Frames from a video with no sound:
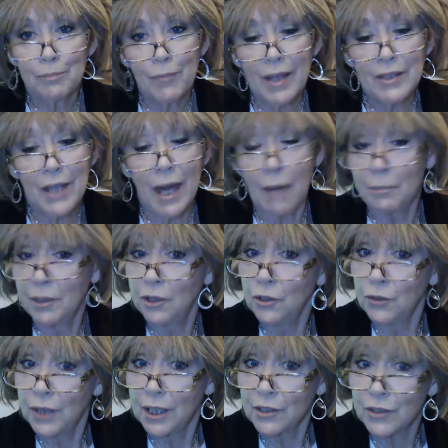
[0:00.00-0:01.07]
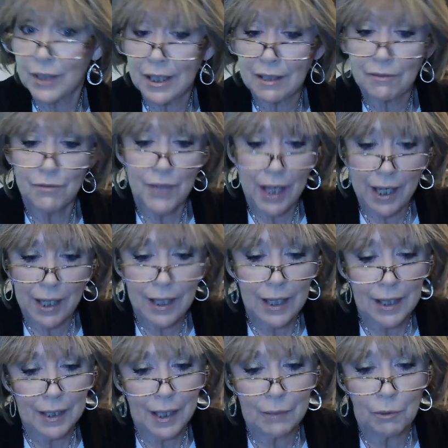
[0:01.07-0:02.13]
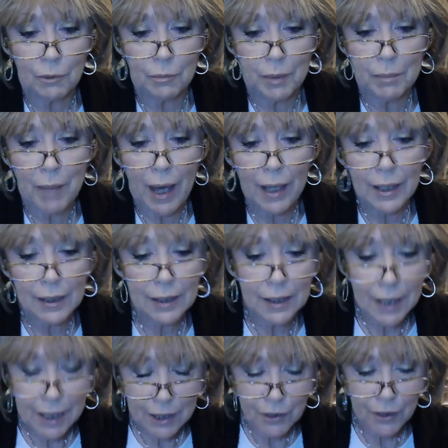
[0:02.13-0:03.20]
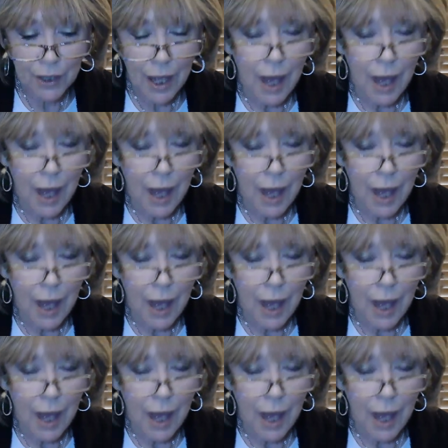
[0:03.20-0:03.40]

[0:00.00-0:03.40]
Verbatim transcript: say Happy New Year's Eve day, and I will be back later.